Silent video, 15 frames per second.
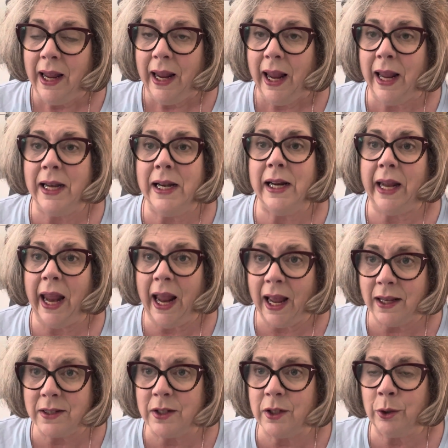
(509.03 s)
and a
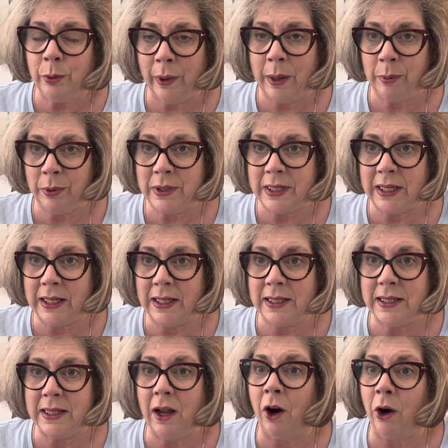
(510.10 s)
castle
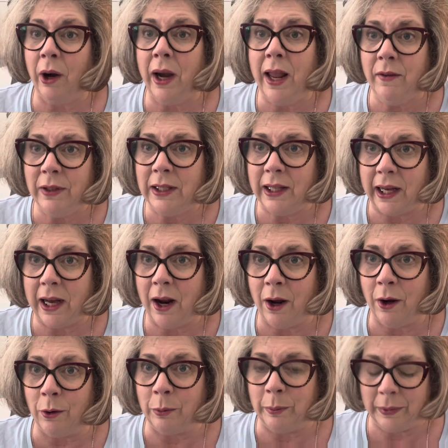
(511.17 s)
represents our heavenly
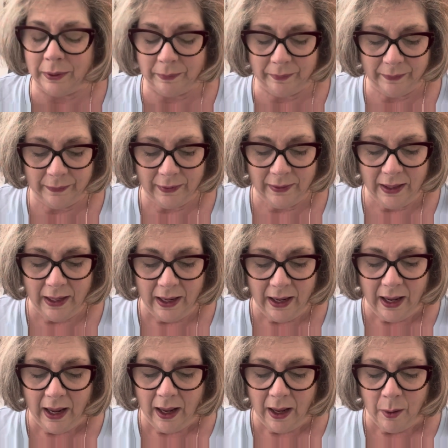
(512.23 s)
home.
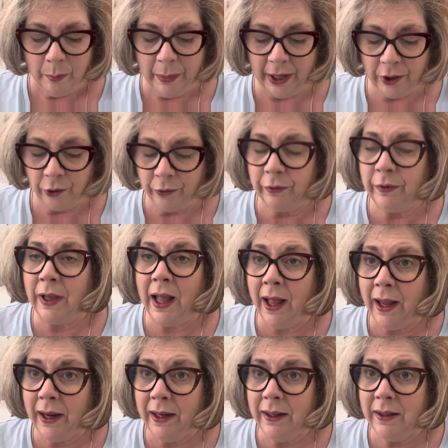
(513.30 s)

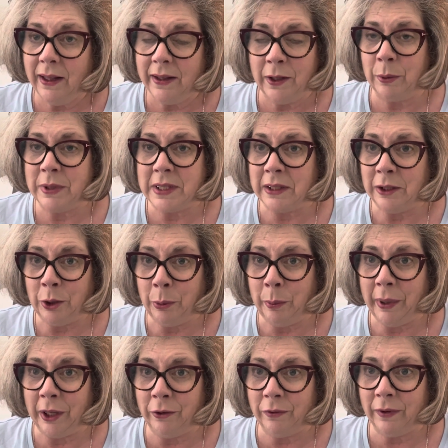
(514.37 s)
Butterfly, there was a little
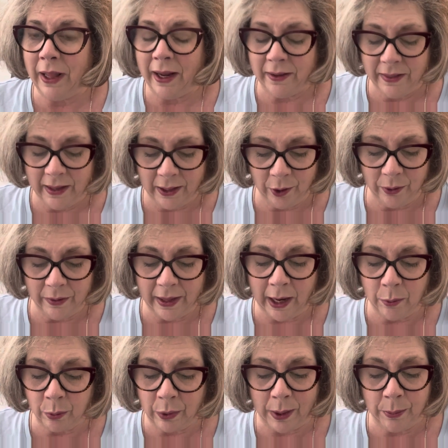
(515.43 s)
butterfly there
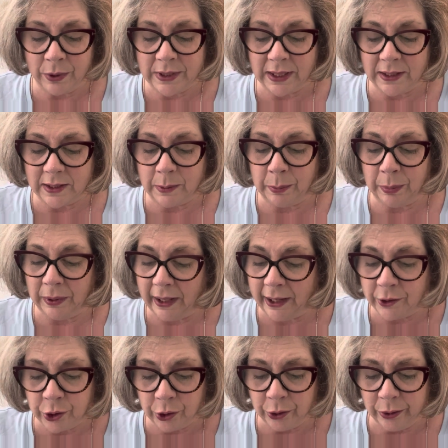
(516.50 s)
that represents
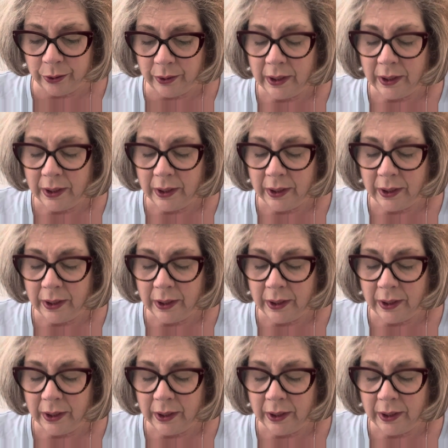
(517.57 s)
pleasure,